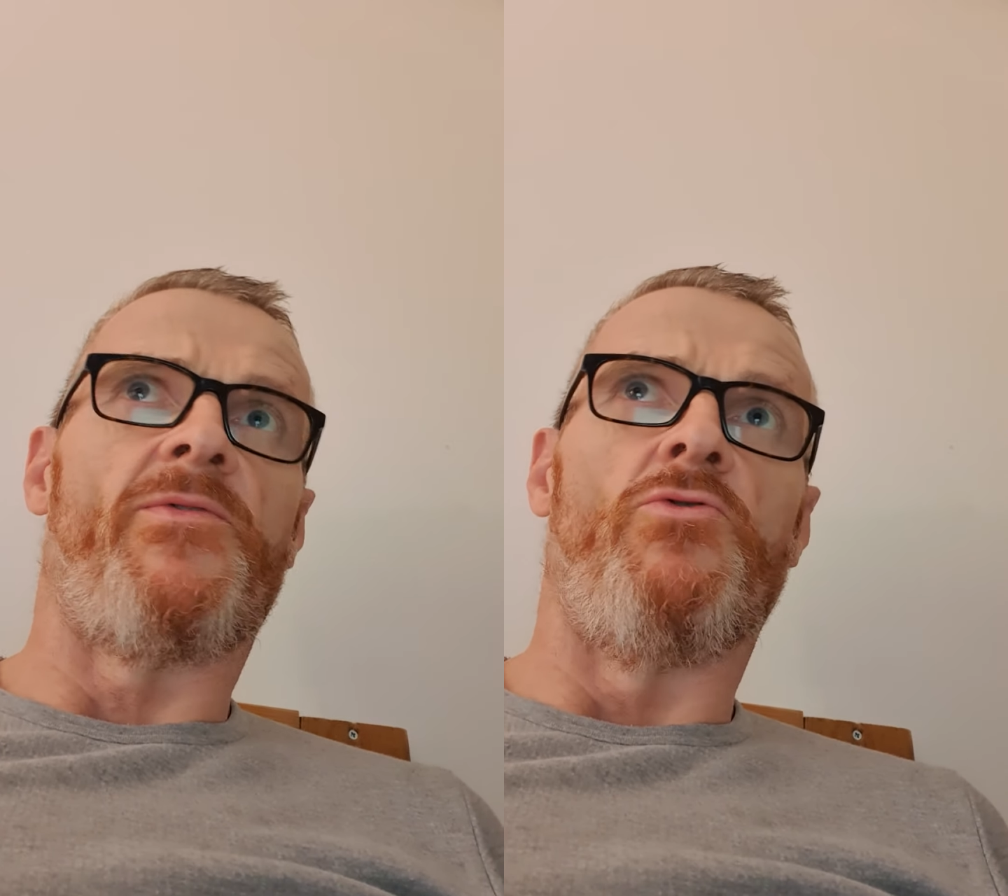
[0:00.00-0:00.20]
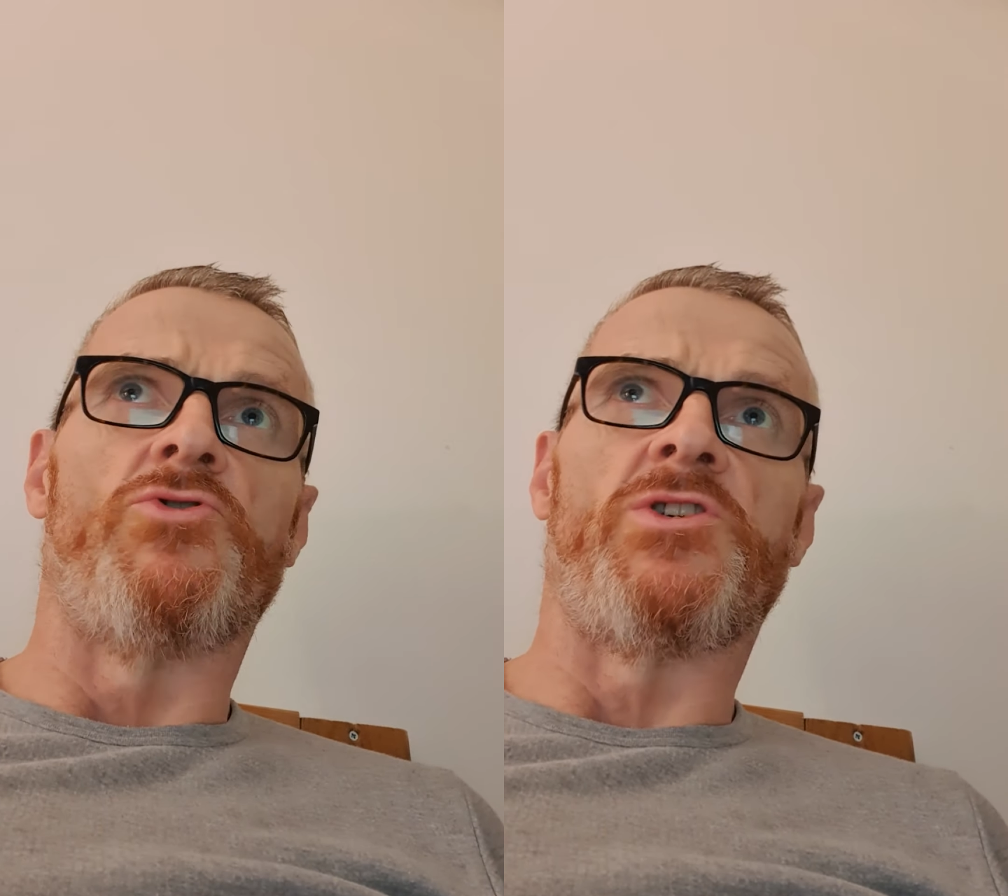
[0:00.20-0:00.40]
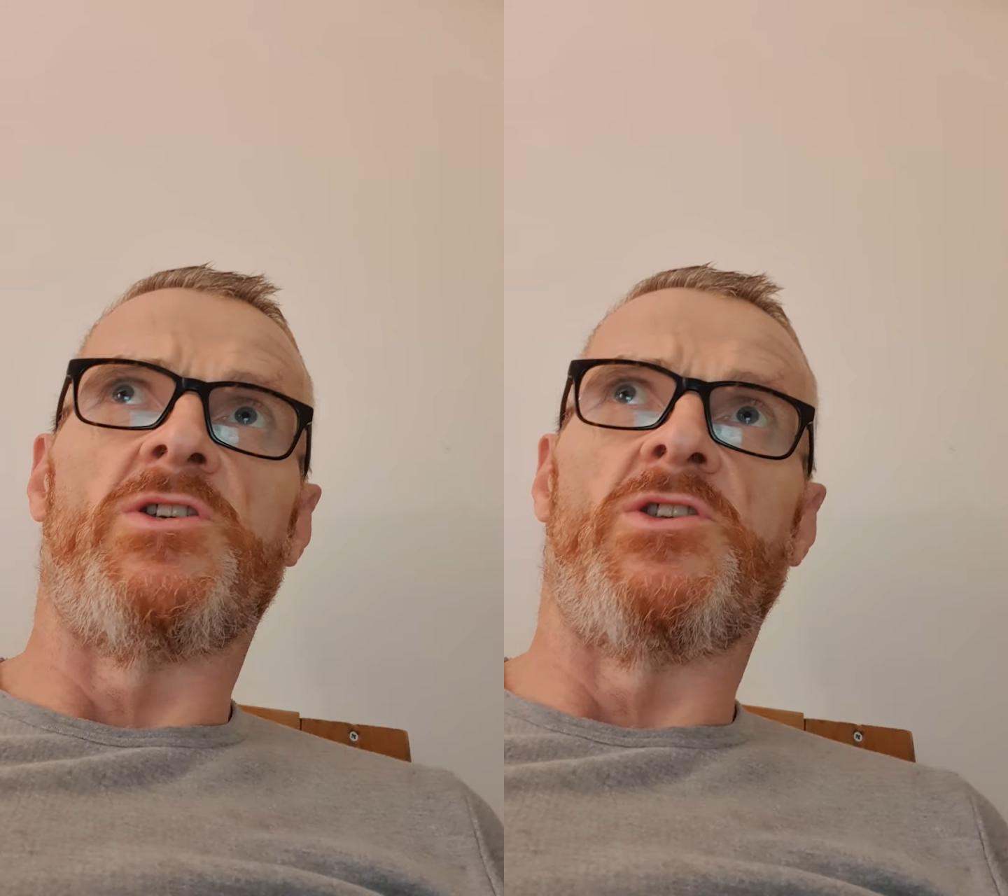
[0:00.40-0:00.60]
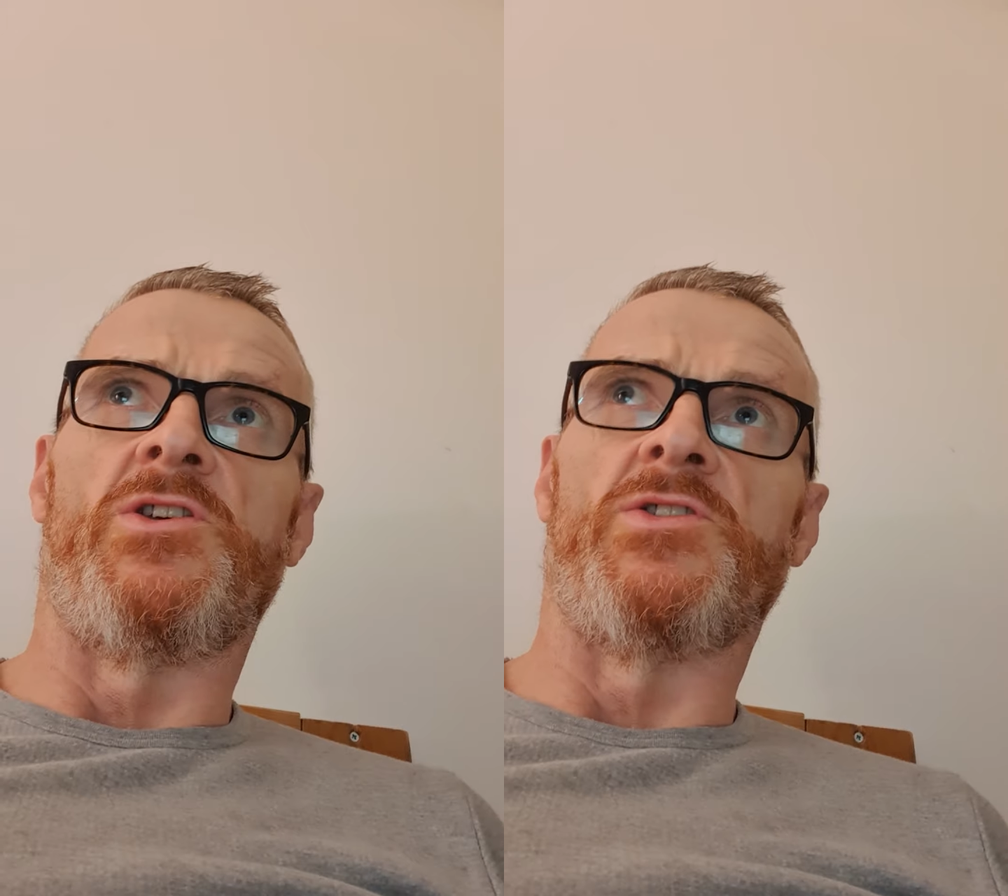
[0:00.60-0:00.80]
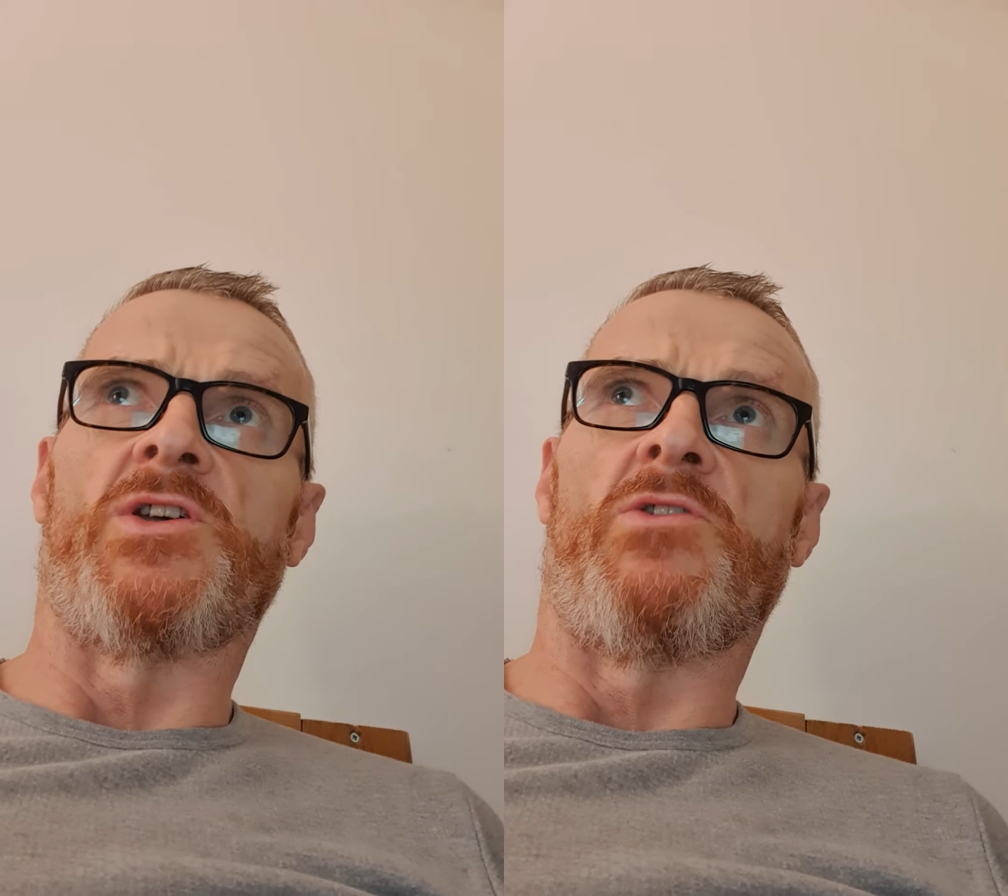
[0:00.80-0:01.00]
14
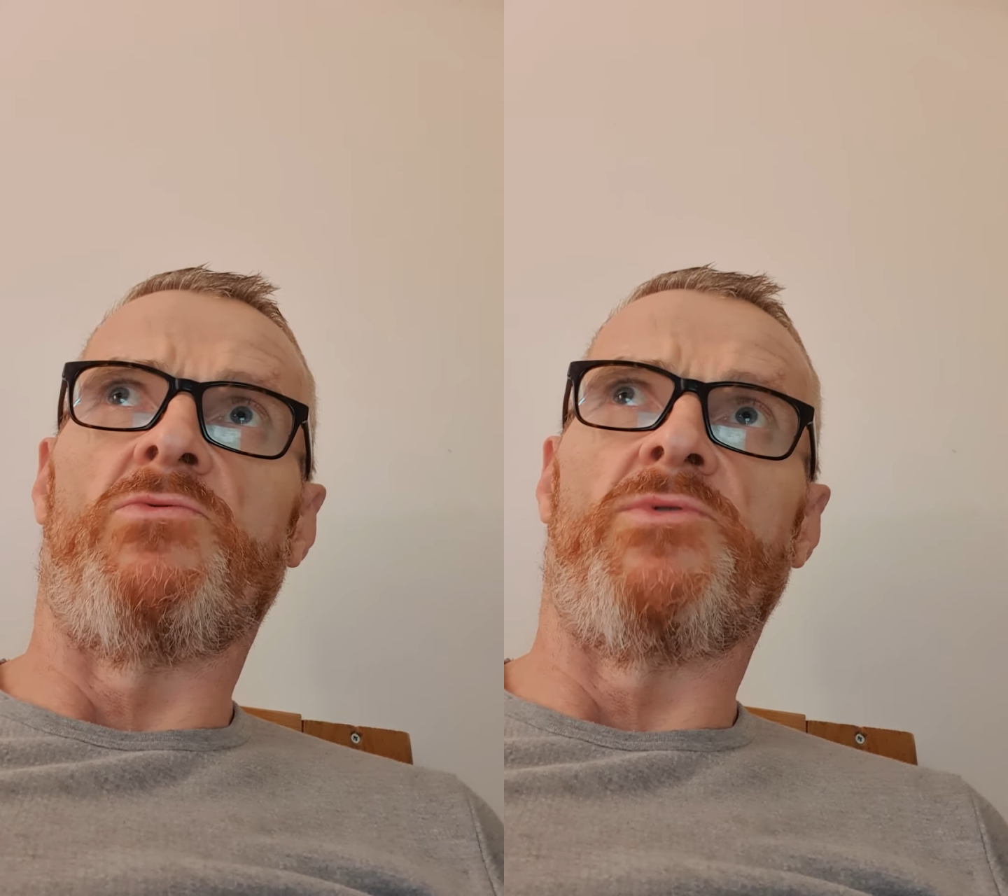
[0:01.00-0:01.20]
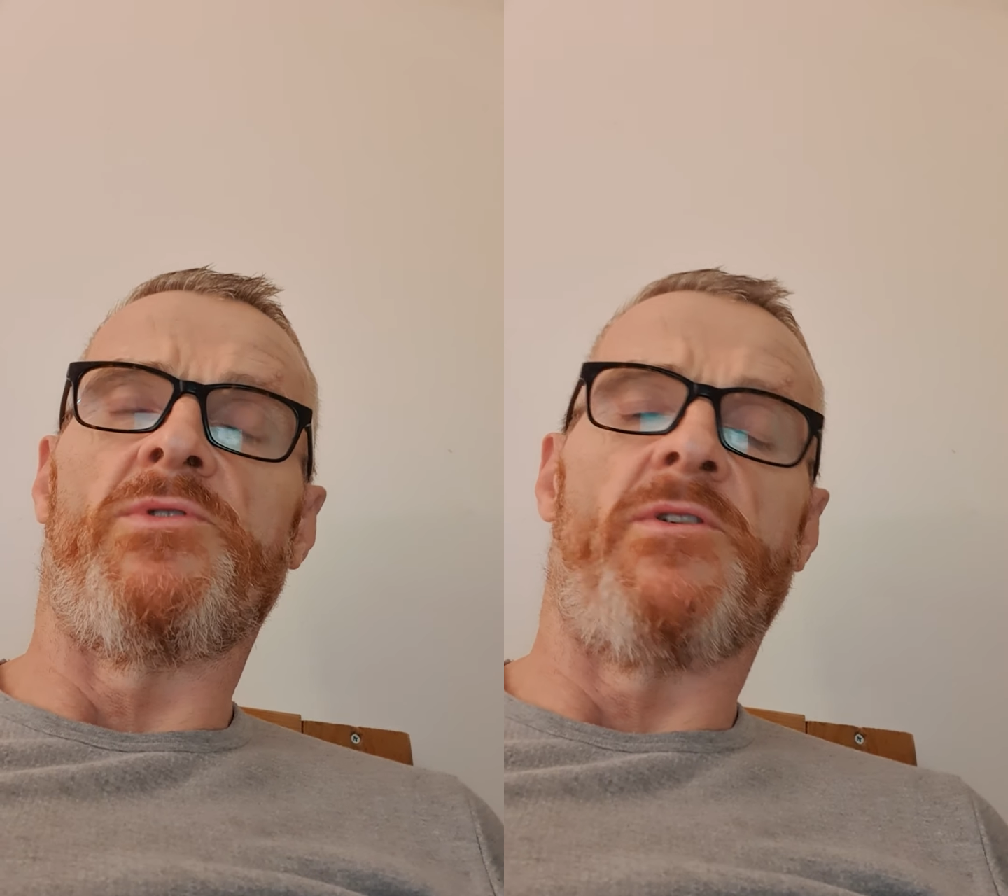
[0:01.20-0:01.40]
years old,